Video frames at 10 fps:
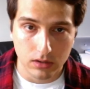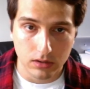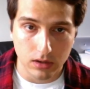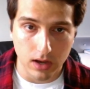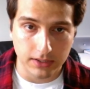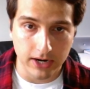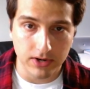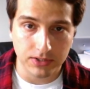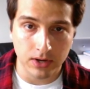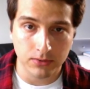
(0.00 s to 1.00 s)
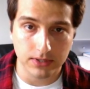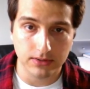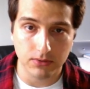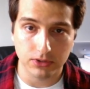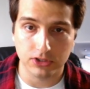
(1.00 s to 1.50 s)
Uh, Terry Stone says I
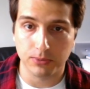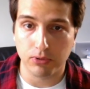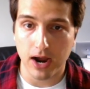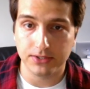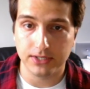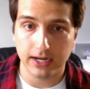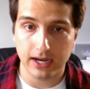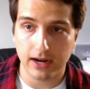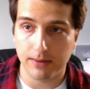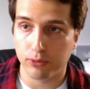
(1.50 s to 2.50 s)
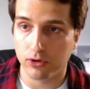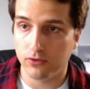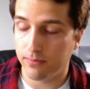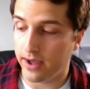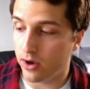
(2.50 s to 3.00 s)
was surprised that I got approved
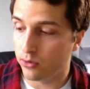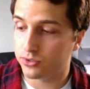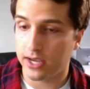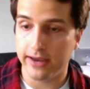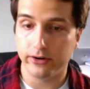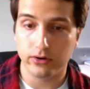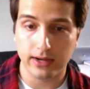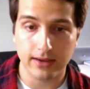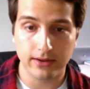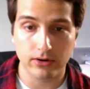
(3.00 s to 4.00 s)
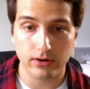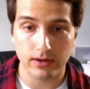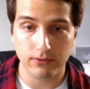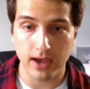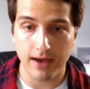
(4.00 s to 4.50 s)
by HostGator. Yeah, they're if
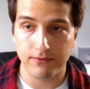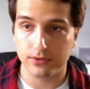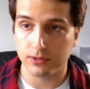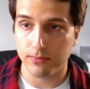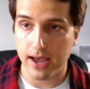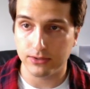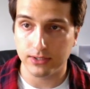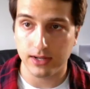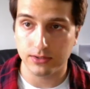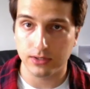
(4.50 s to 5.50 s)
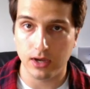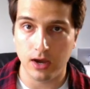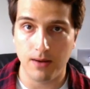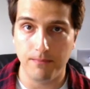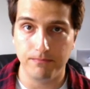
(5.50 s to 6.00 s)
you have some assets,
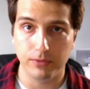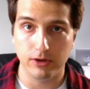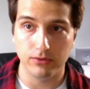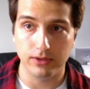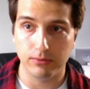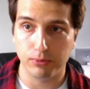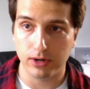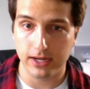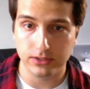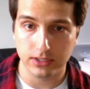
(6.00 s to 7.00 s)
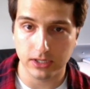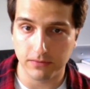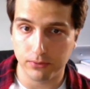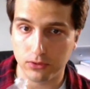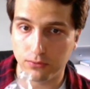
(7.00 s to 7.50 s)
um, they'll they will pretty easy to get
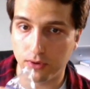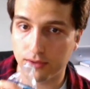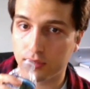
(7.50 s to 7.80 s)
approved with.